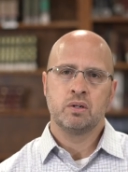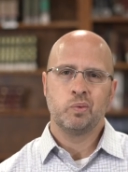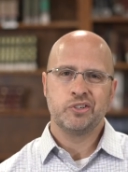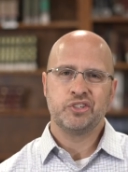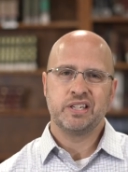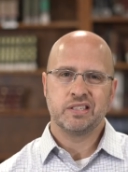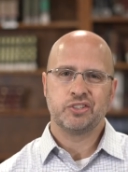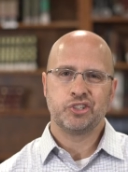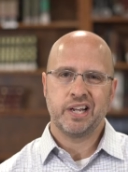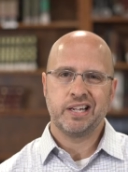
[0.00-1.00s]
when
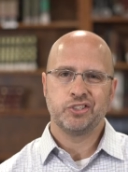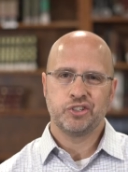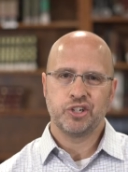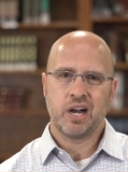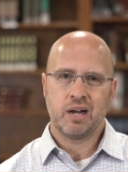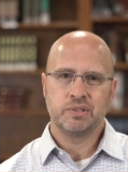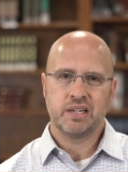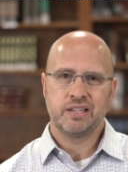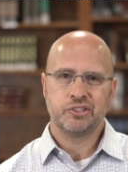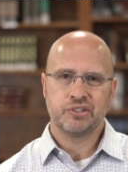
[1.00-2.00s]
Jesus changed jobs
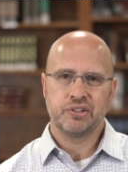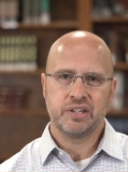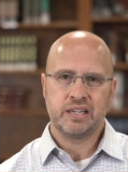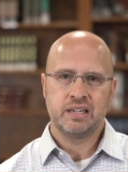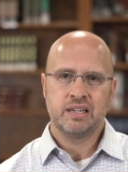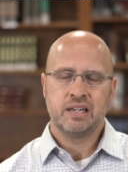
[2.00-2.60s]
at age 30.